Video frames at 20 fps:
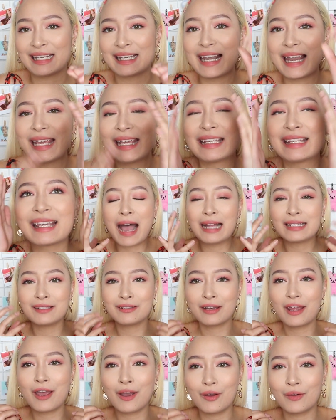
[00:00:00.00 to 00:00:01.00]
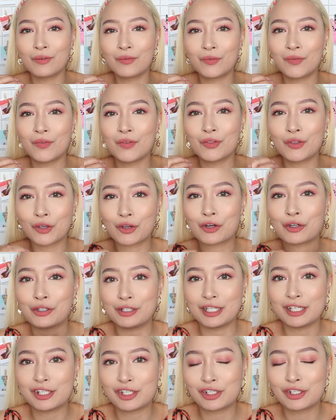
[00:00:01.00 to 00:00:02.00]
Like, I didn't have the
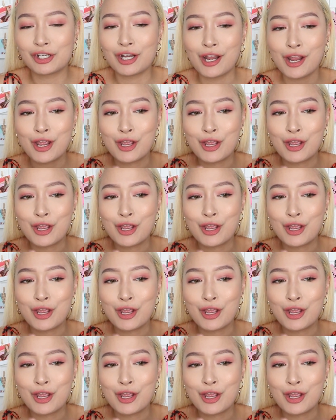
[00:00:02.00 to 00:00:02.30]
courage